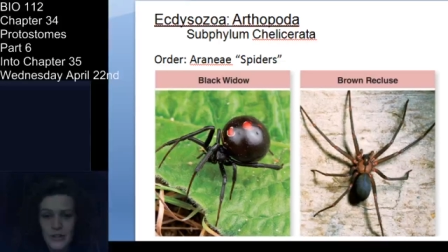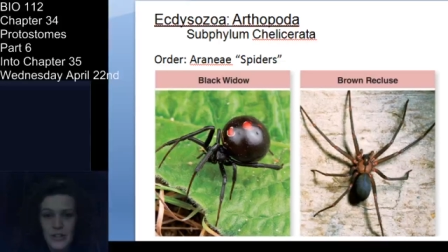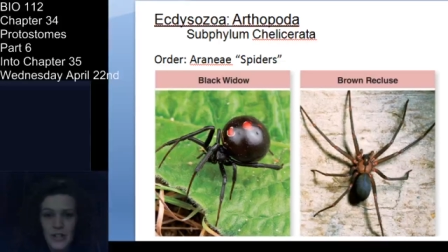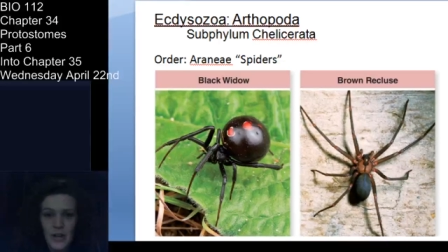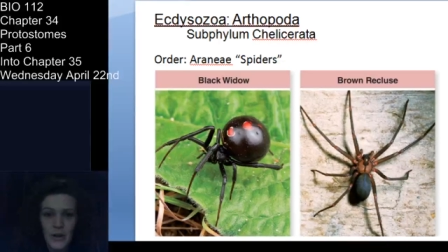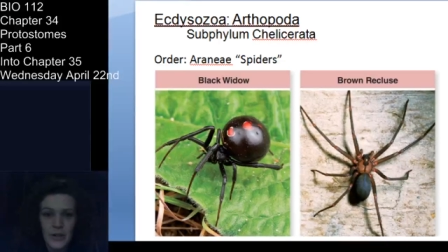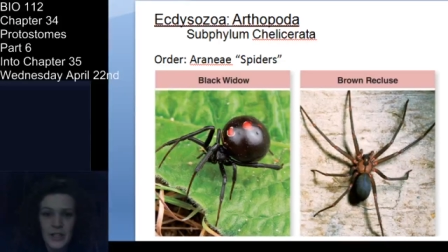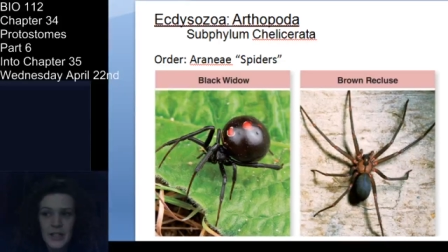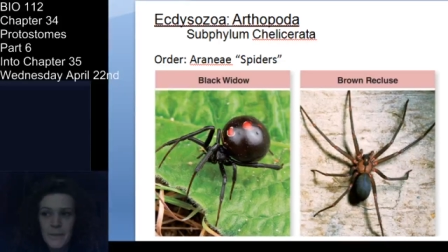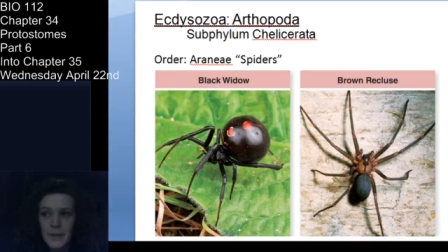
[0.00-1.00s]
So just know,
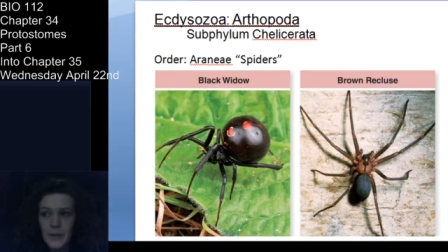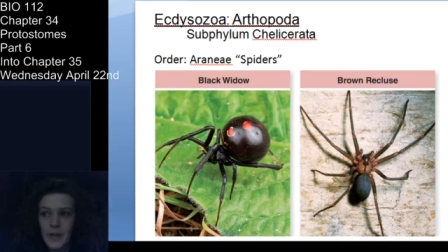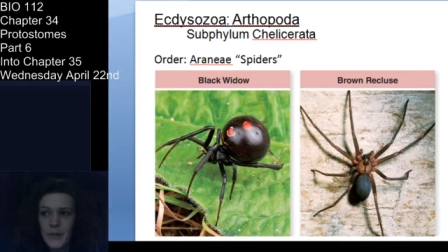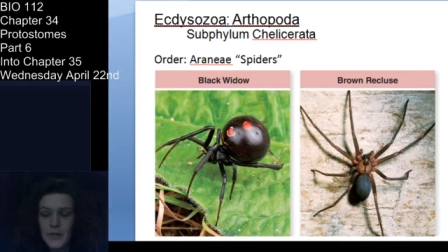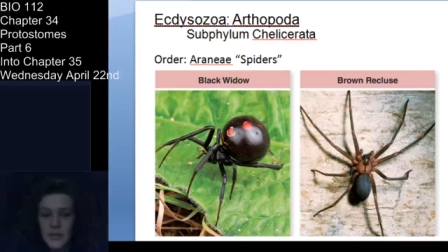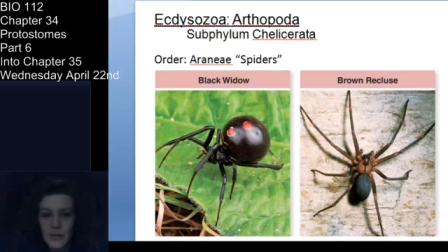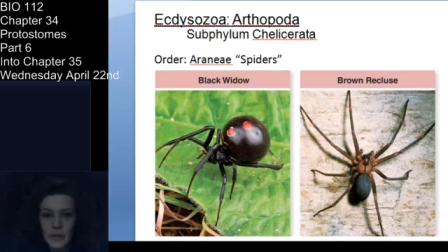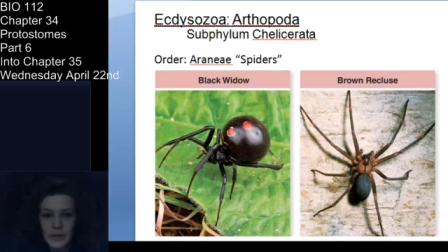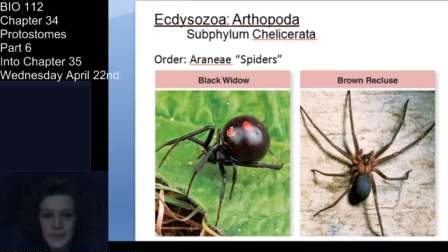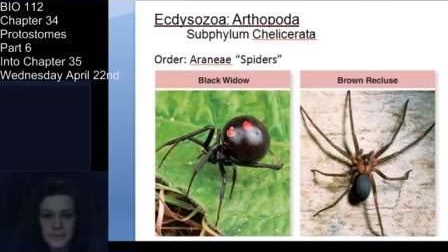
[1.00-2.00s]
when I was a little
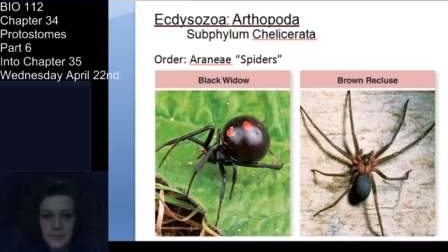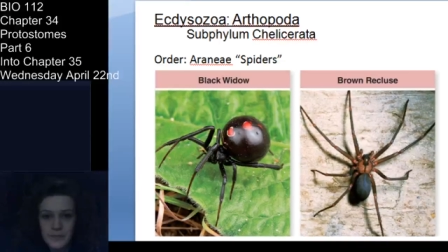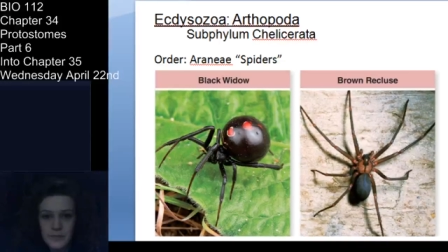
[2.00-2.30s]
girl,